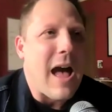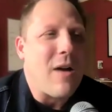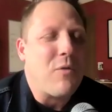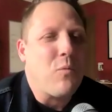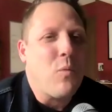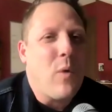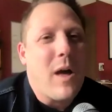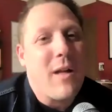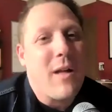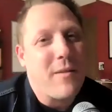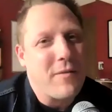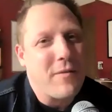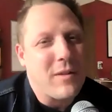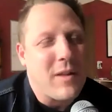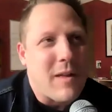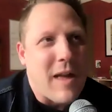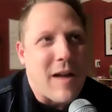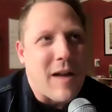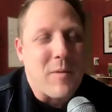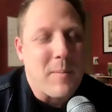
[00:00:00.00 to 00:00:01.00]
well,
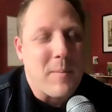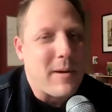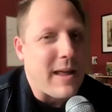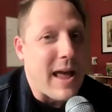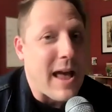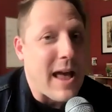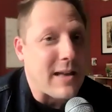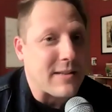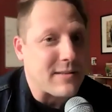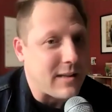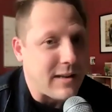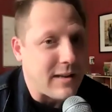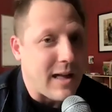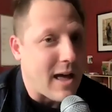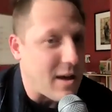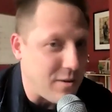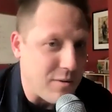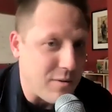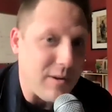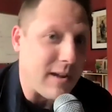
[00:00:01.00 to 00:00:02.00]
the, everybody asks like,
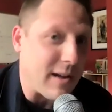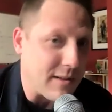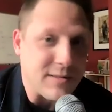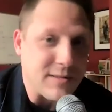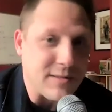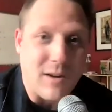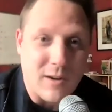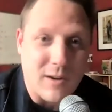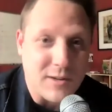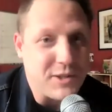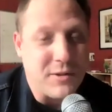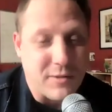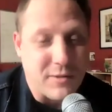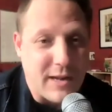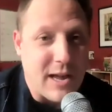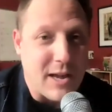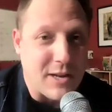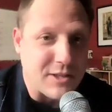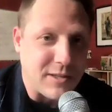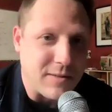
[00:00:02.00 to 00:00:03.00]
how do I get started
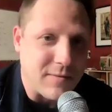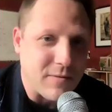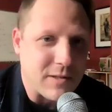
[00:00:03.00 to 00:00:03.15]
geocaching?